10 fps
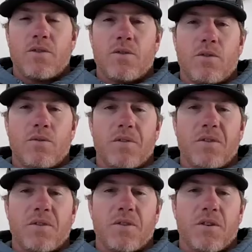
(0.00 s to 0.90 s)
Google
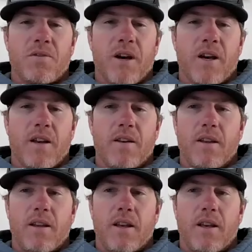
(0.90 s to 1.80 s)
River Certified
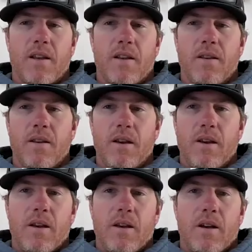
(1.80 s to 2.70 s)
and
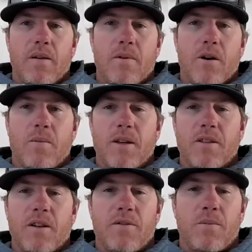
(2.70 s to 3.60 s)
um, all my
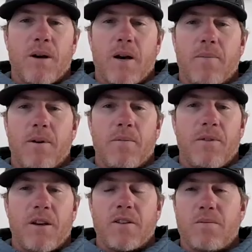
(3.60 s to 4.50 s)
stuff will pop up
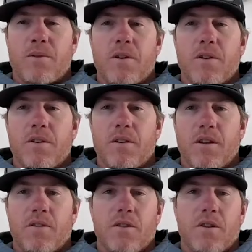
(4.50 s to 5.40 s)
Facebook,
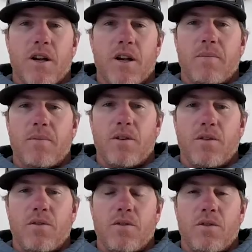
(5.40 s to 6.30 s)
Instagram,
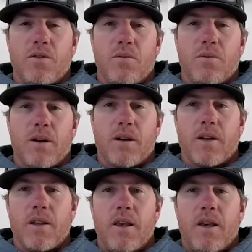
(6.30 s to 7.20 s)
YouTube.
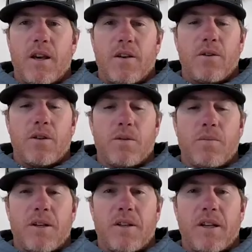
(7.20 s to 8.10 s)
Uh, I do a little
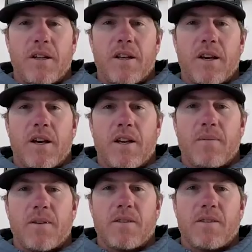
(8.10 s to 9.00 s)
bit of TikTok.
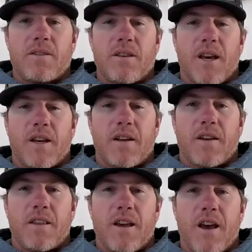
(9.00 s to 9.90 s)
I've been slacking
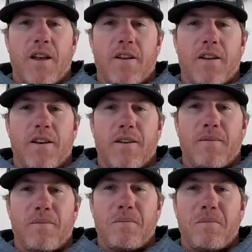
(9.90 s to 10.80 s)
on that. Uh,